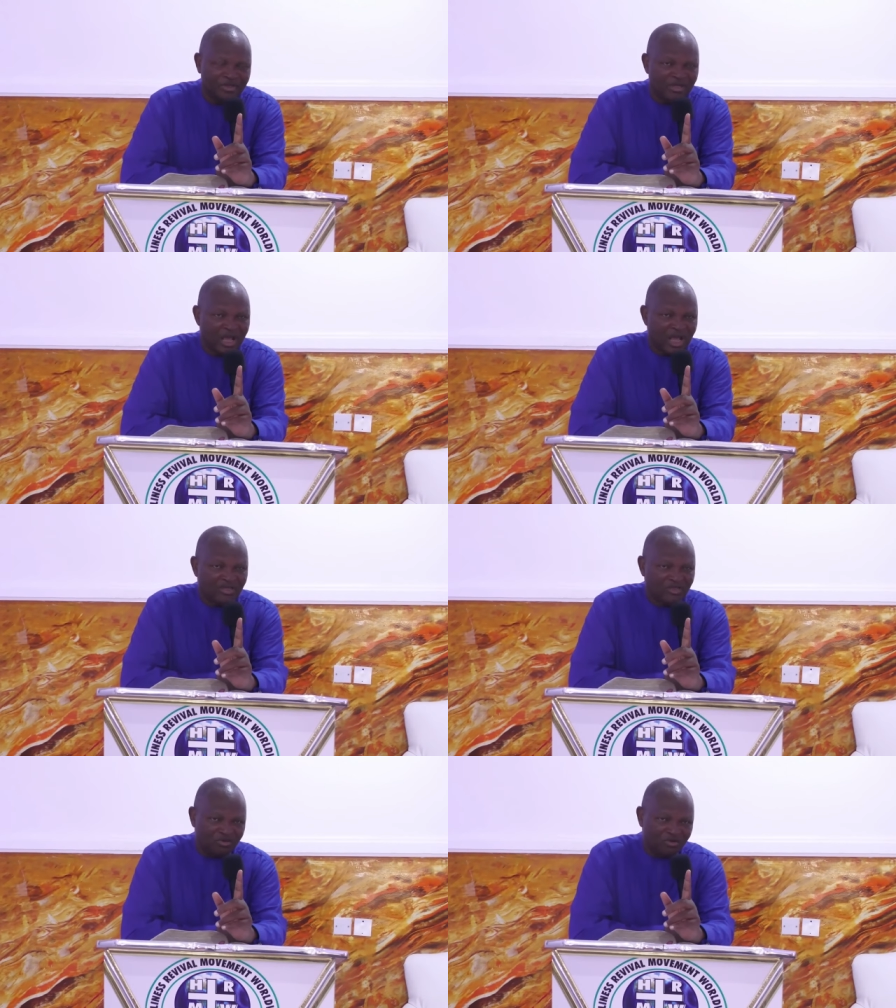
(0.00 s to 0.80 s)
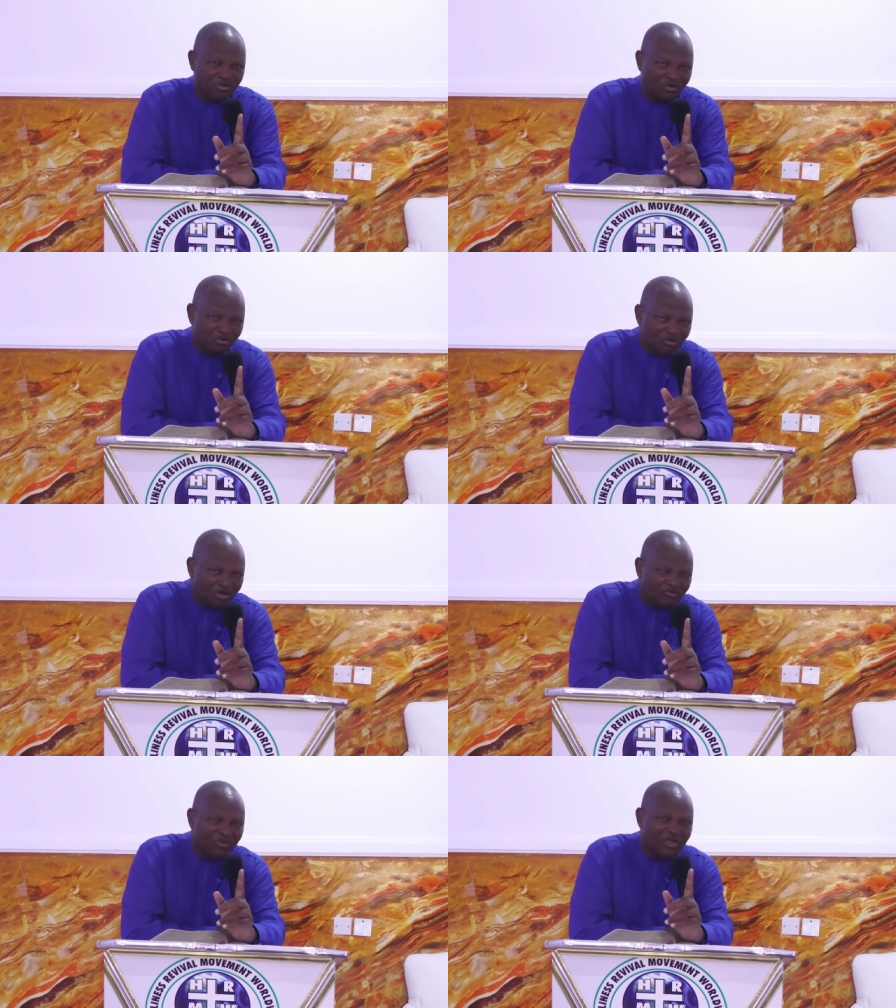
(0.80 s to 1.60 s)
As you do it for
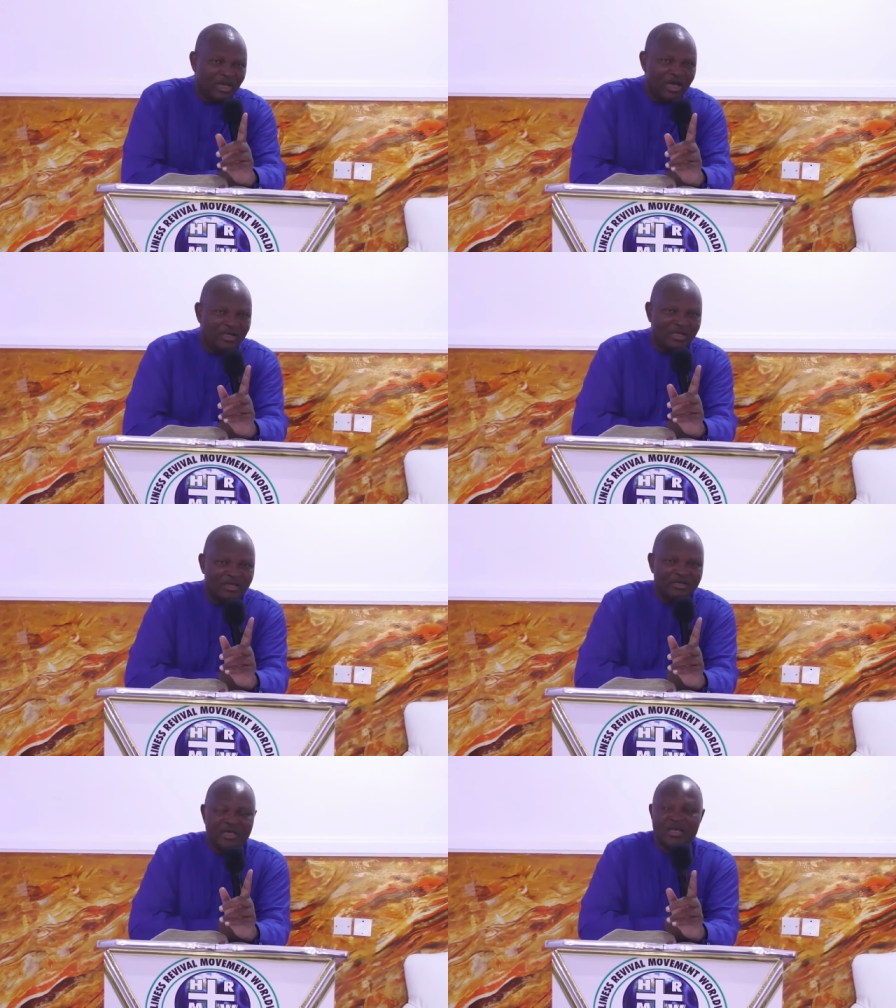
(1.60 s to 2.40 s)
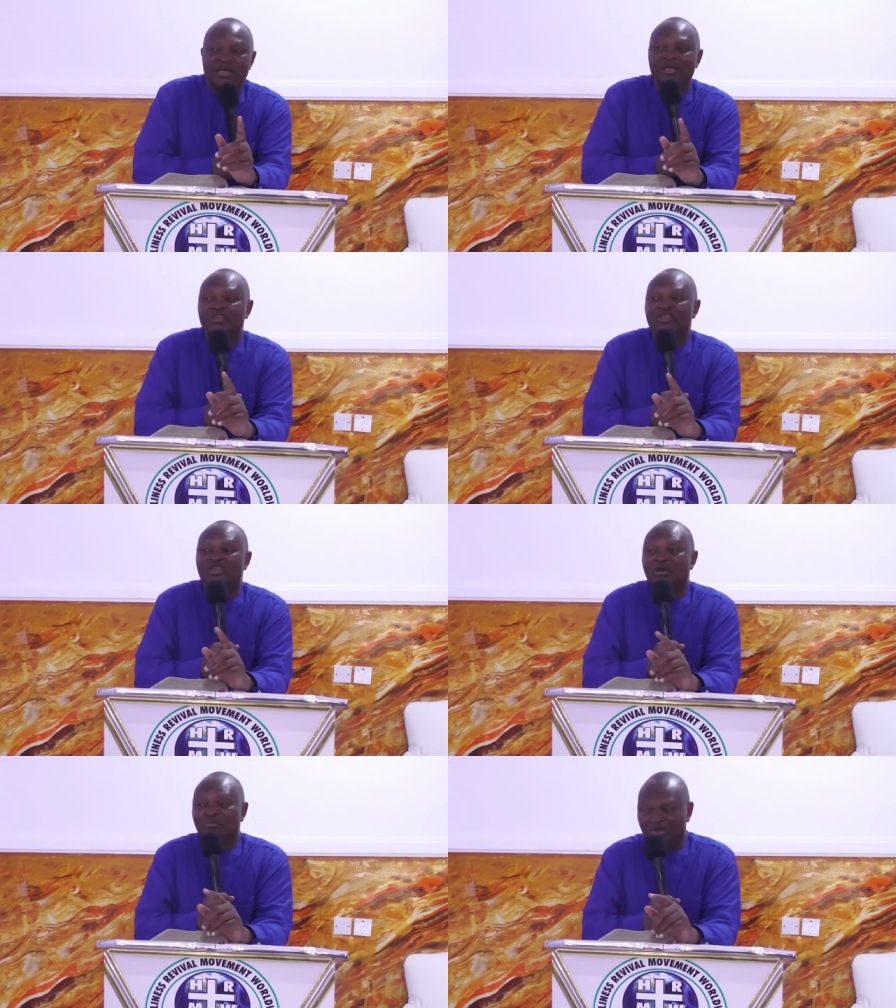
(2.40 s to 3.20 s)
the other, it shall
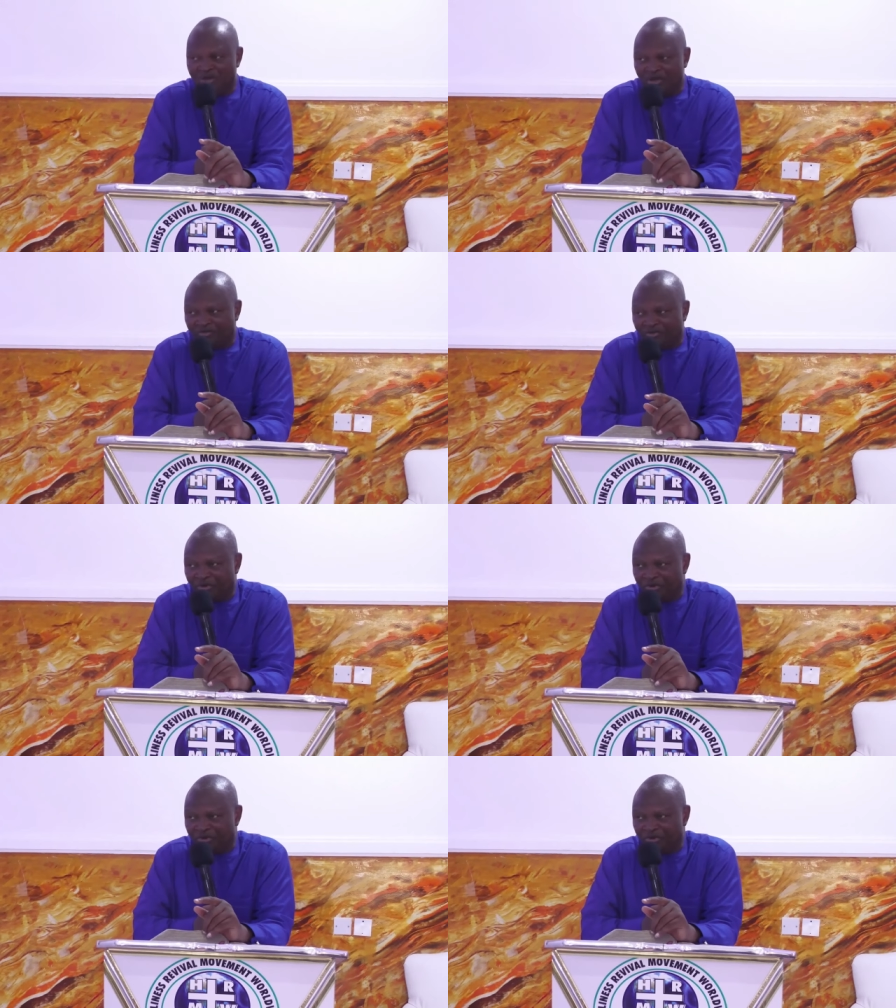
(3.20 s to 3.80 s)
be done for you.